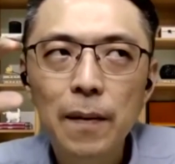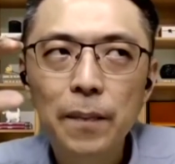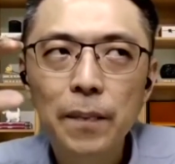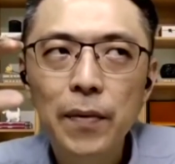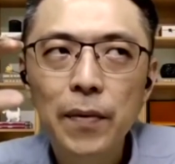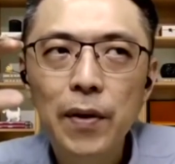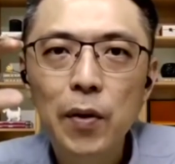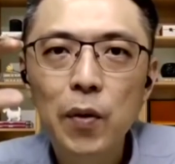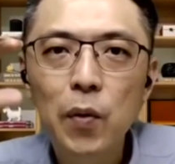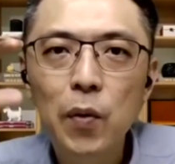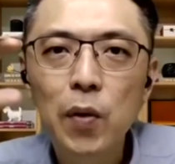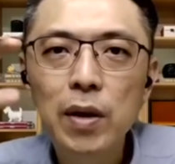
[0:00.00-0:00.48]

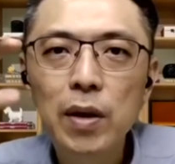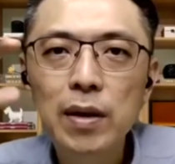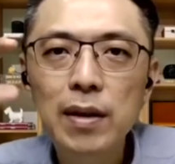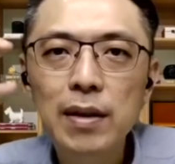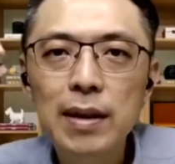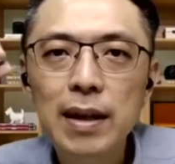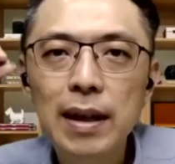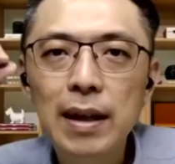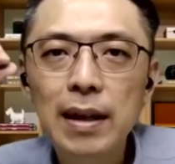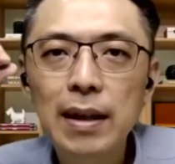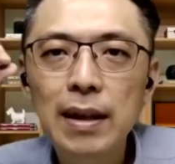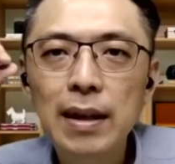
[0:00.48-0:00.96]
the worst
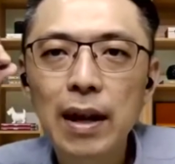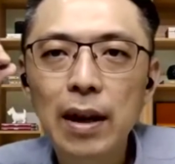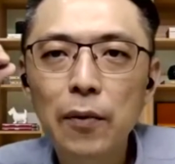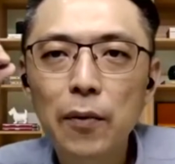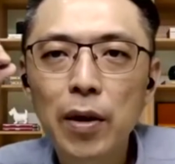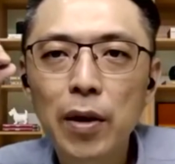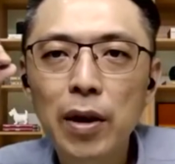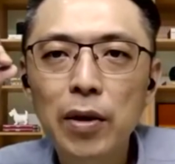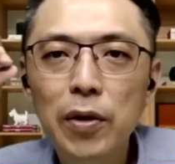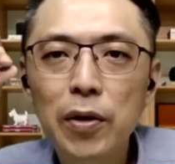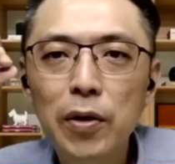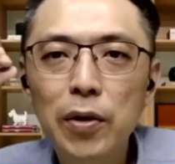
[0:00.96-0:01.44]
thing they
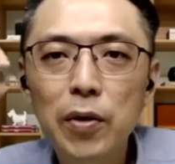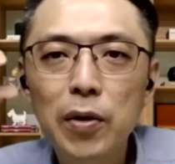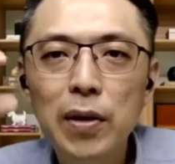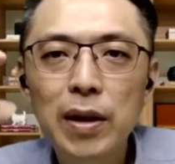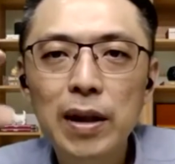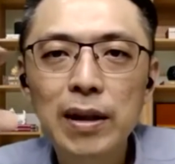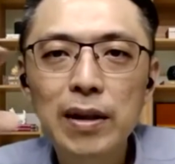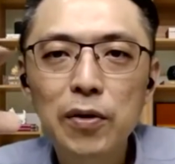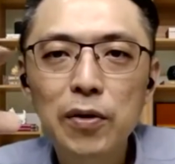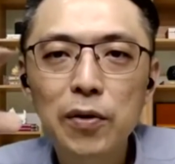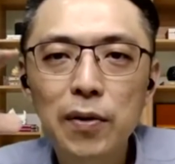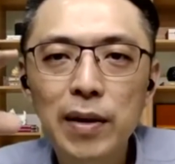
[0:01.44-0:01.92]
want to do
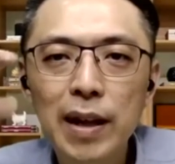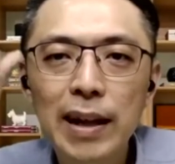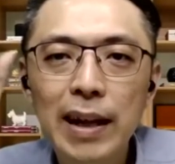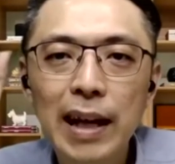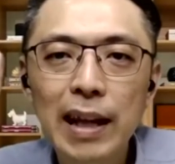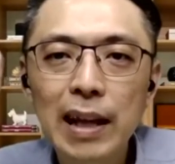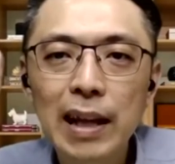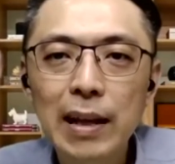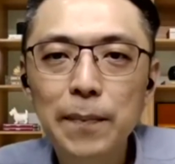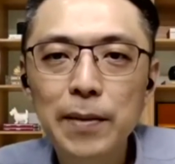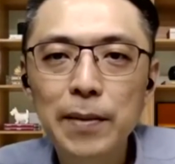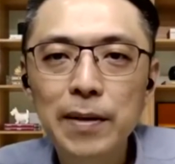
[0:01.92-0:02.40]
is to take
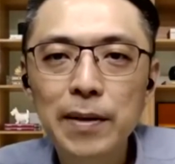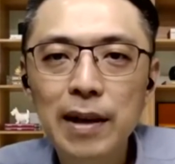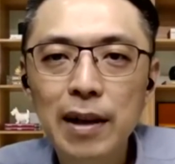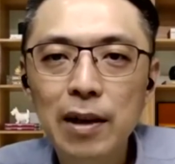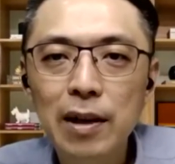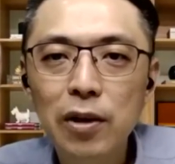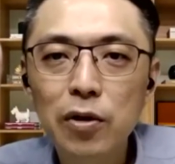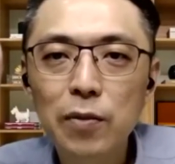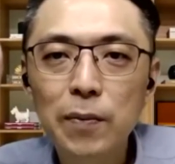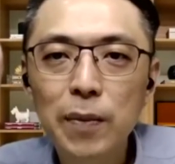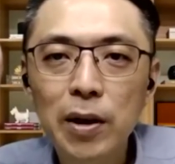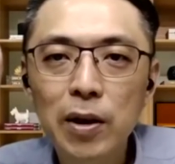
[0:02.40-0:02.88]
90%
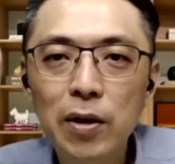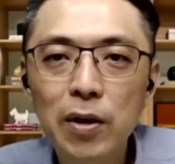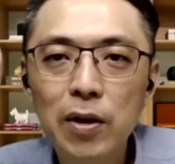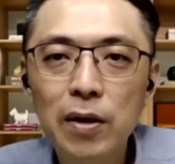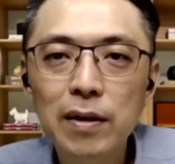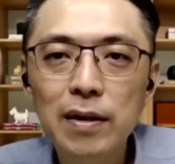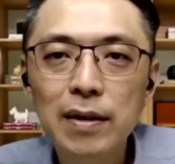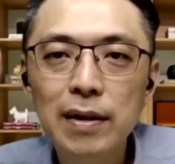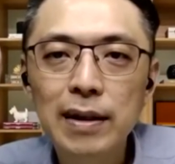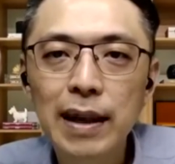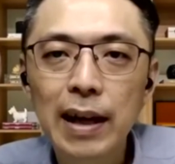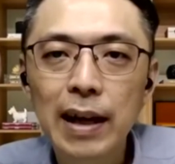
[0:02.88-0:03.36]
loan
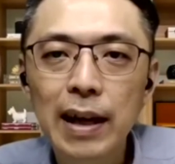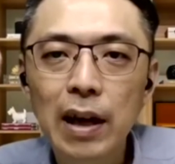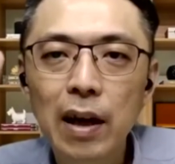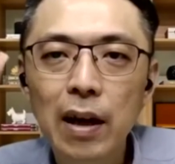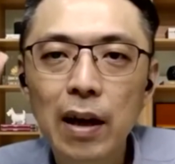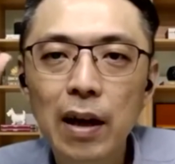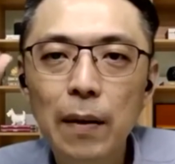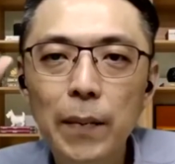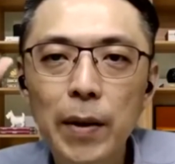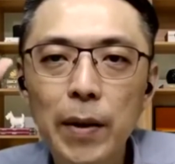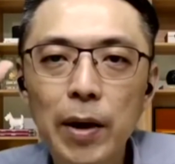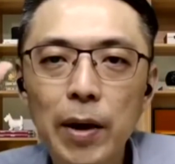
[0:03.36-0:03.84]
because
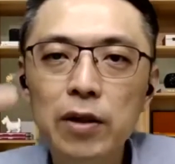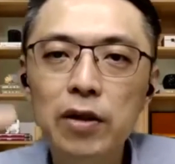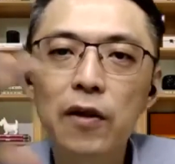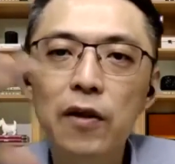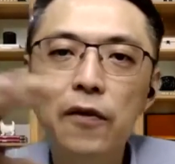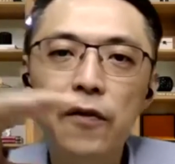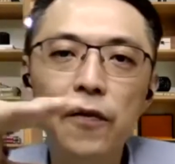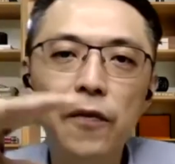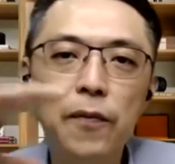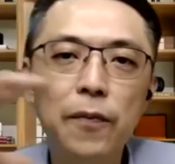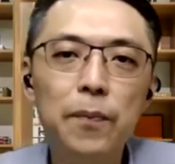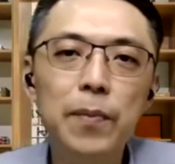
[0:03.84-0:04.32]

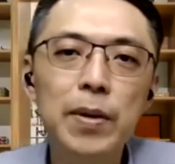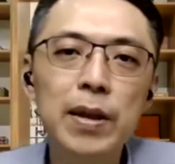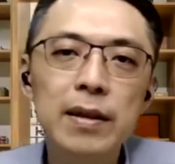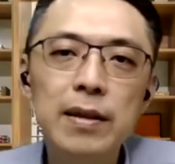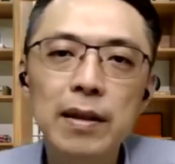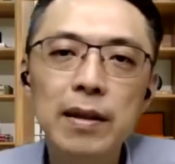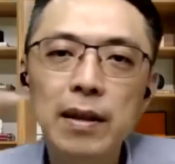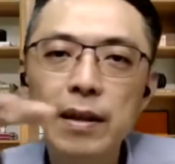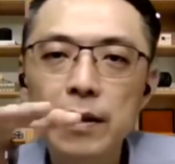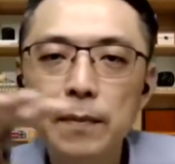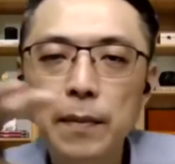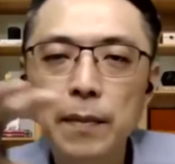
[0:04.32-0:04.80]
of
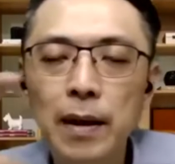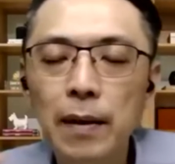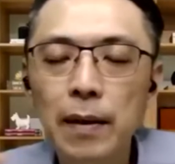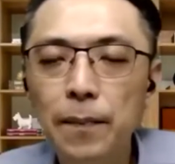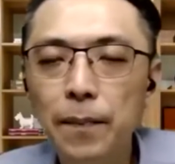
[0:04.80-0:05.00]
business.